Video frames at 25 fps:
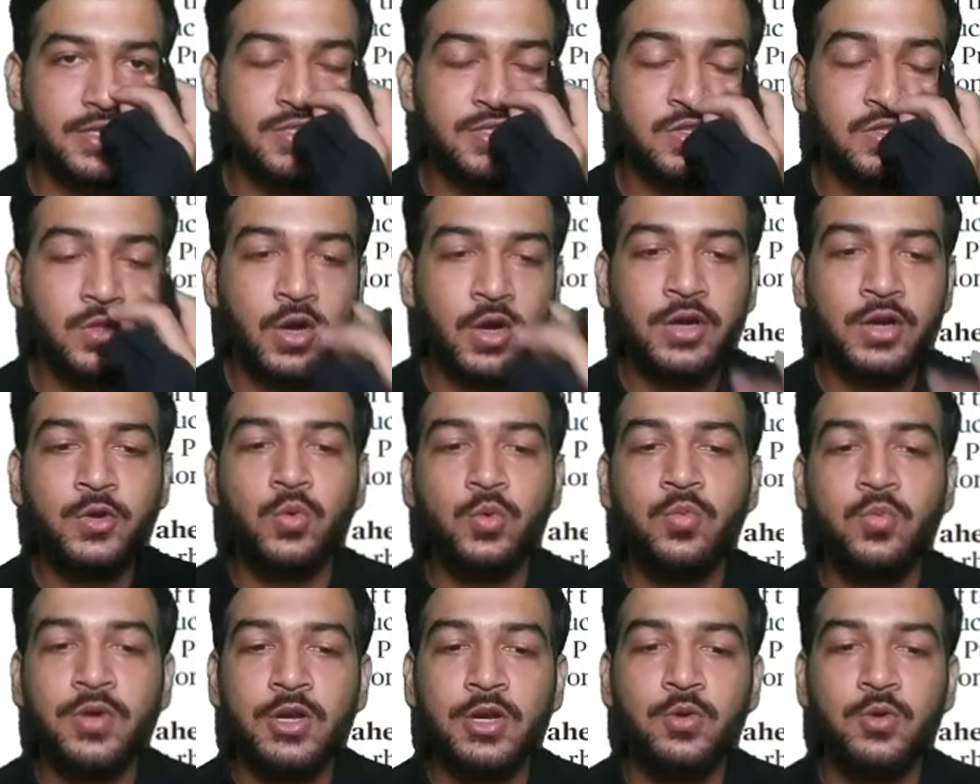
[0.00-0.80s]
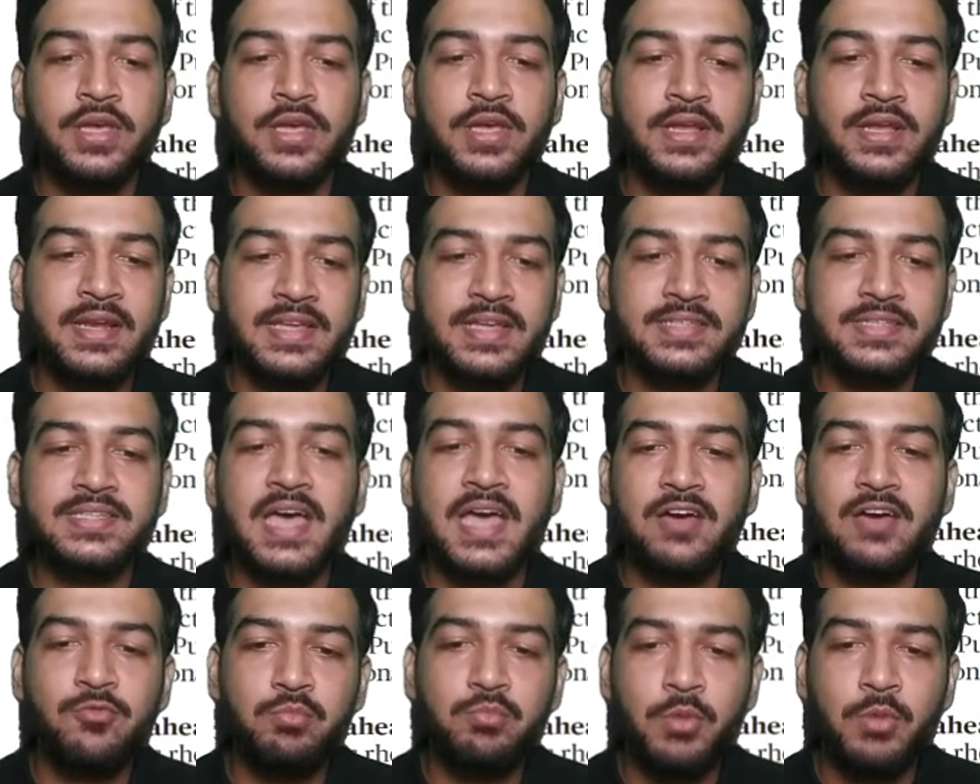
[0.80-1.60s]
is not overlooking, let's
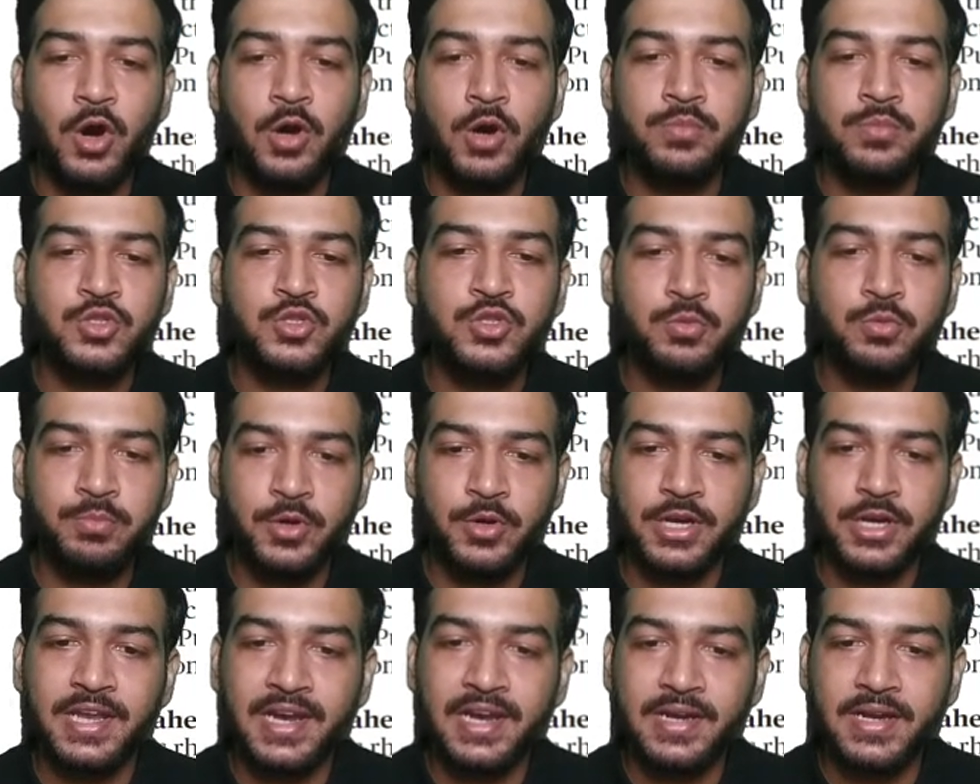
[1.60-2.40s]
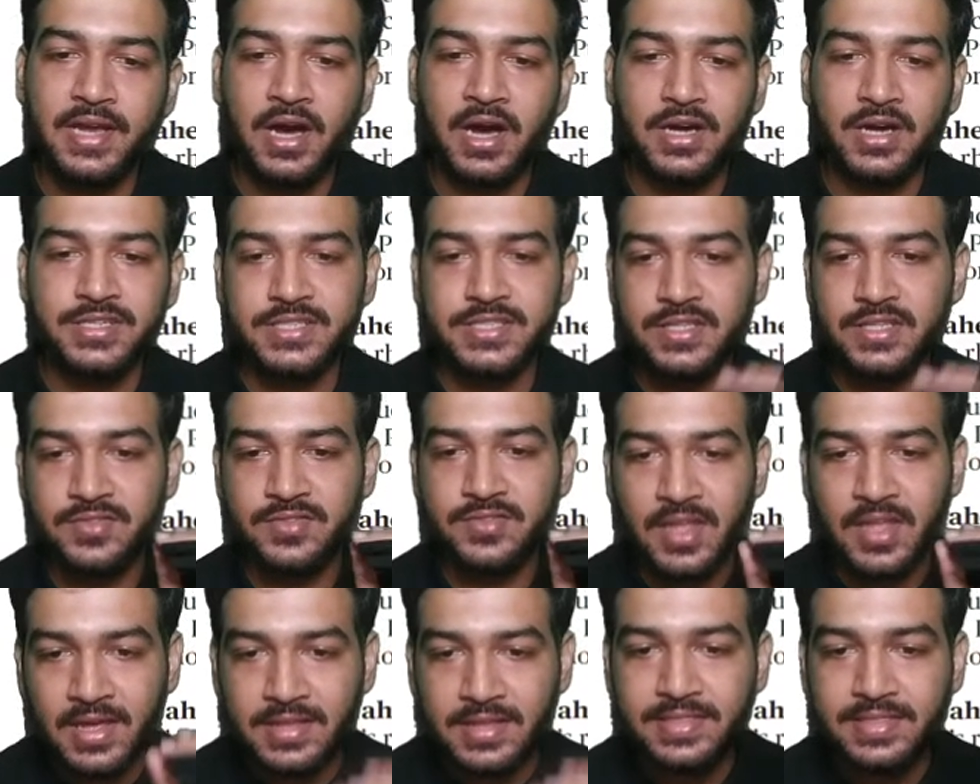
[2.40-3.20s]
have bombs to protect ourselves.
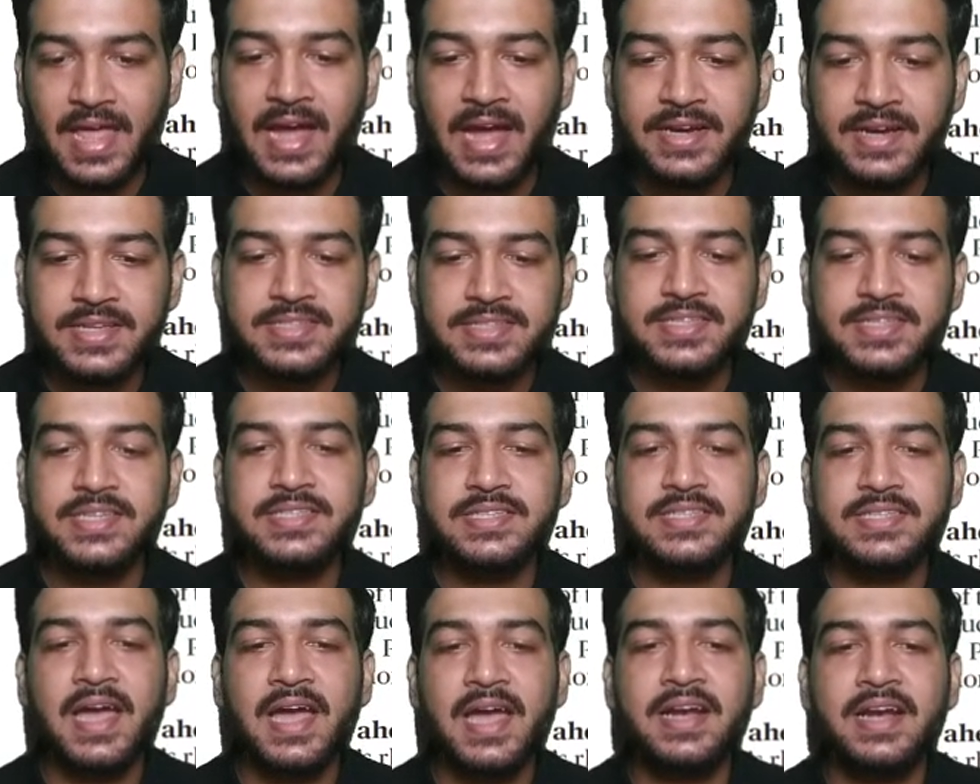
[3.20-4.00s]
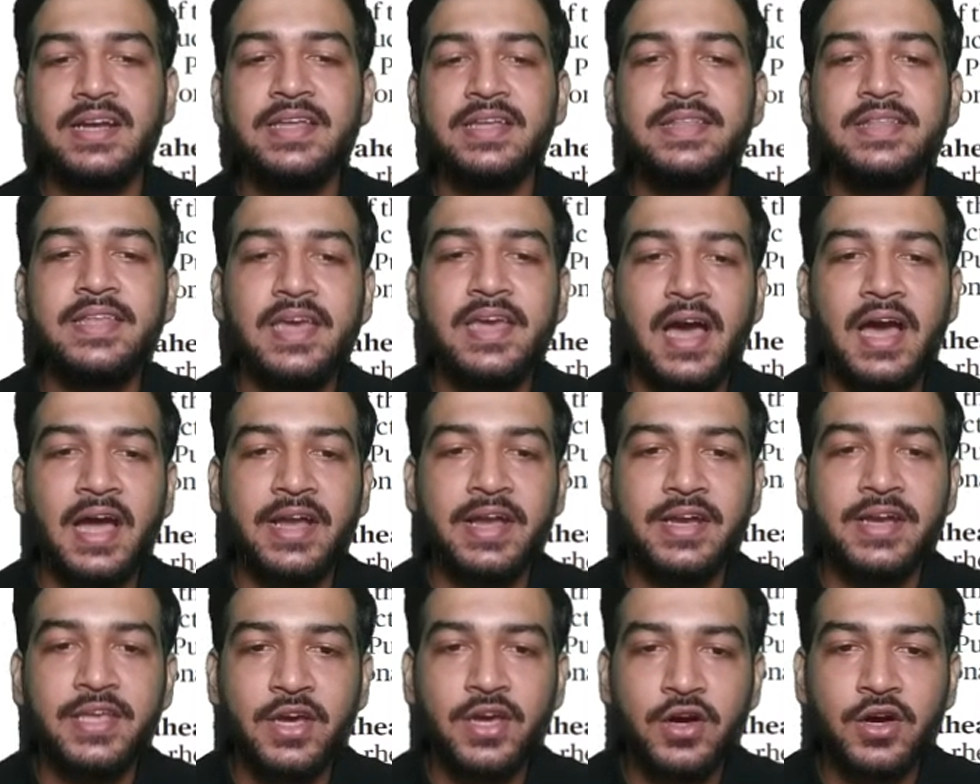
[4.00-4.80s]
That is exactly the
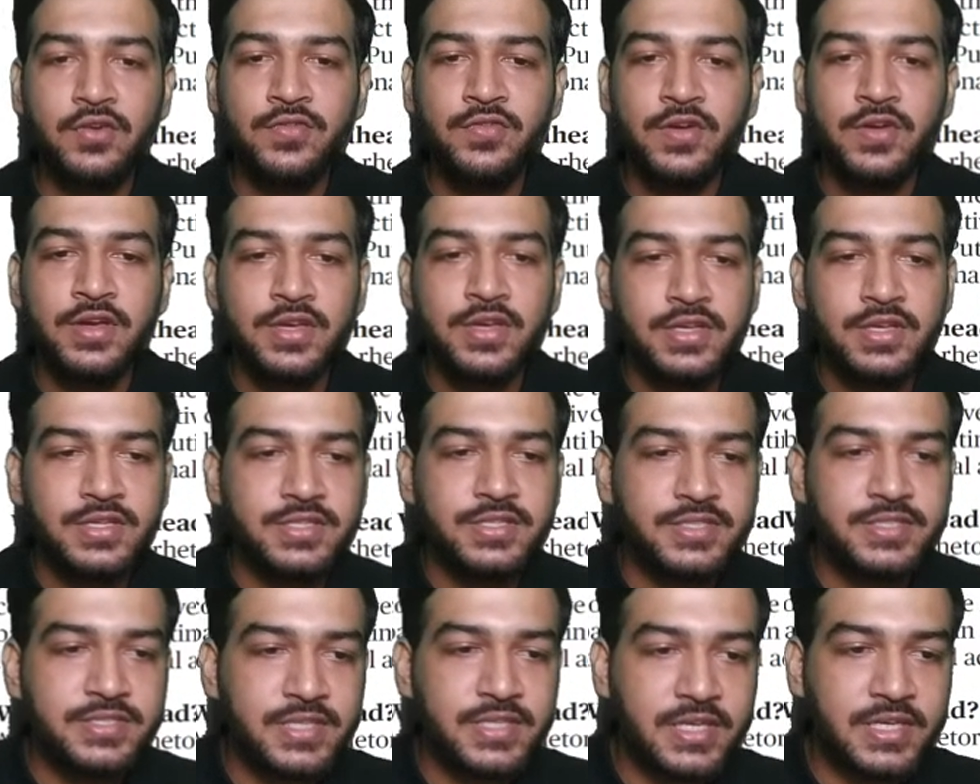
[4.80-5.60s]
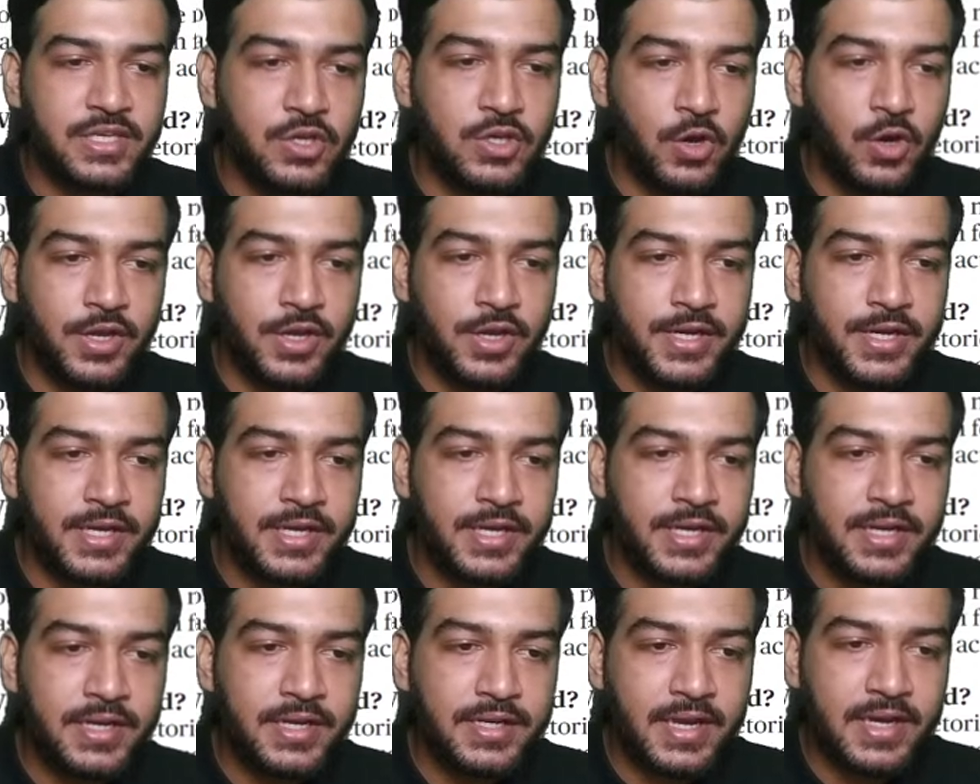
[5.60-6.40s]
idea of
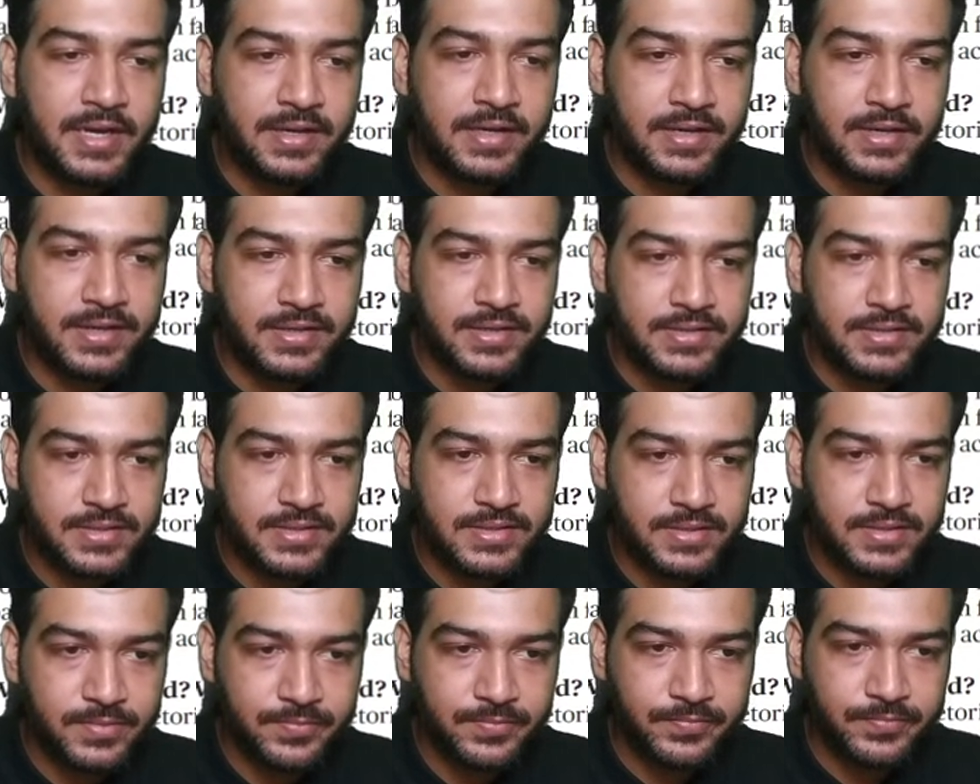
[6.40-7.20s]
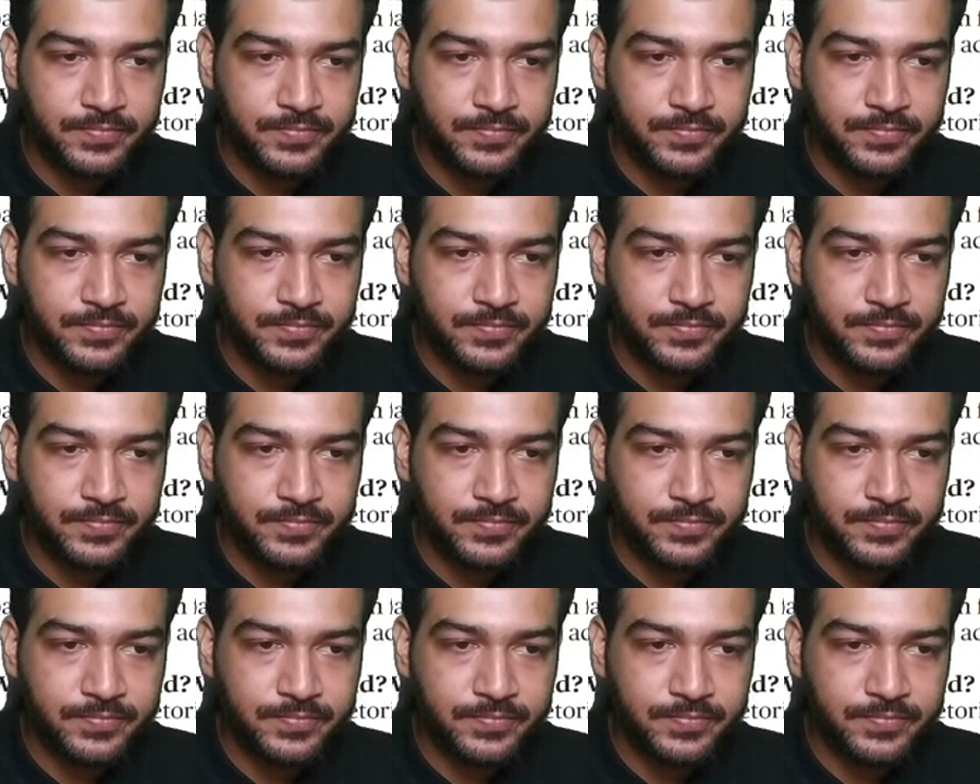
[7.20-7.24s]
security deterrence.